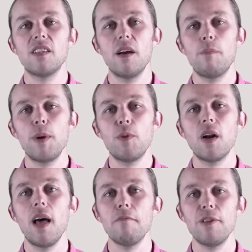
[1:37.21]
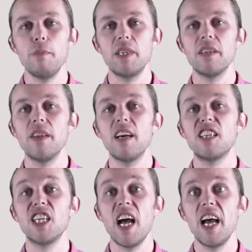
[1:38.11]
that people claim for them is that they're
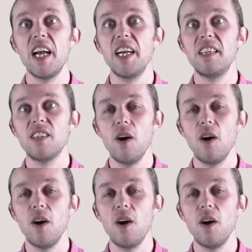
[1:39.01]
shade